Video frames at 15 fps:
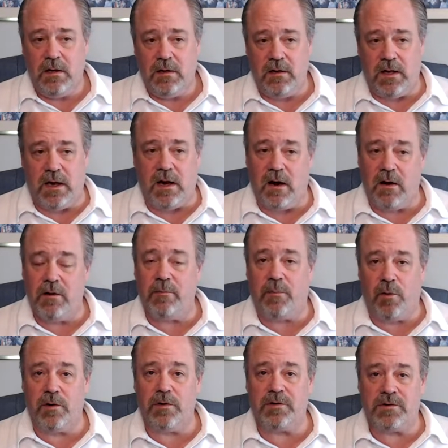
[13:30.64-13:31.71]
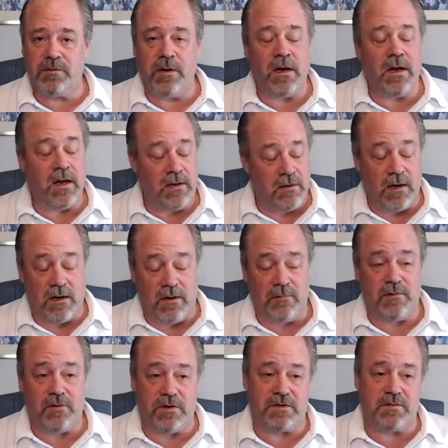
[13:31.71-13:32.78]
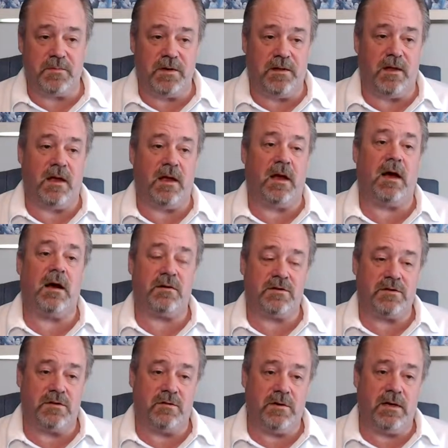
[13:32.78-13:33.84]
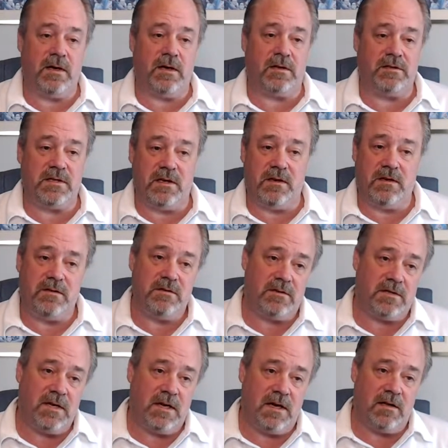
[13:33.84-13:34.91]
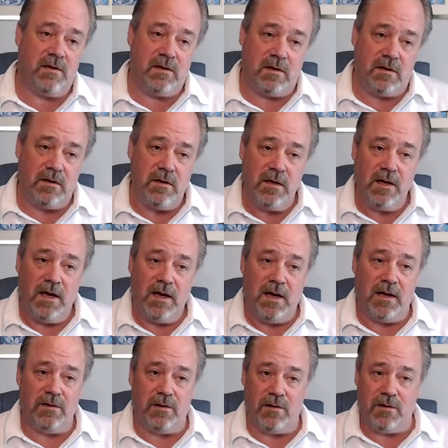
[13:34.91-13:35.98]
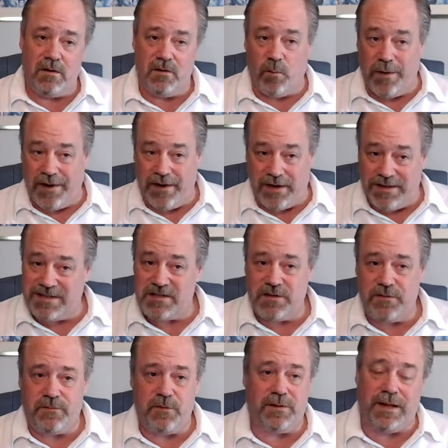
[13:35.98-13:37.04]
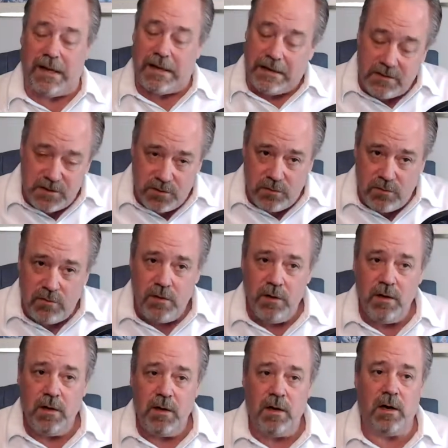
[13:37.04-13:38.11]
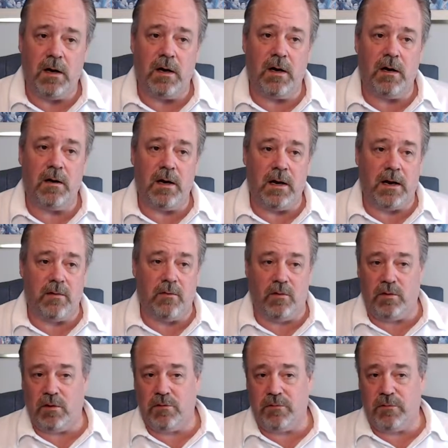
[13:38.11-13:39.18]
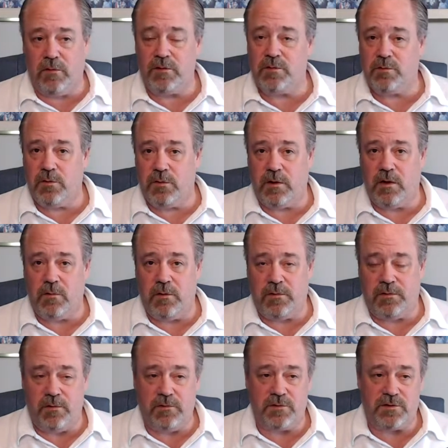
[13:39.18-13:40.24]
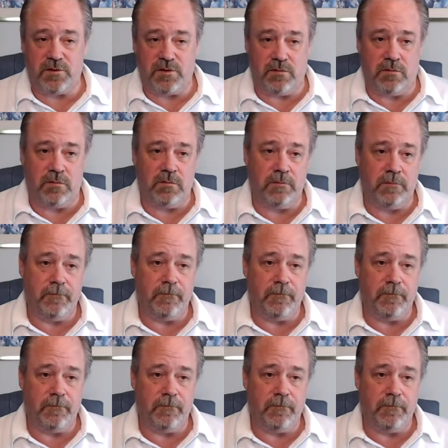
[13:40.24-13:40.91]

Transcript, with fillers: they are important to me, and and trust me, they are. So ELT, just get on the on the on the waiting list if you'd like to, uh, and I will look forward to working with you soon.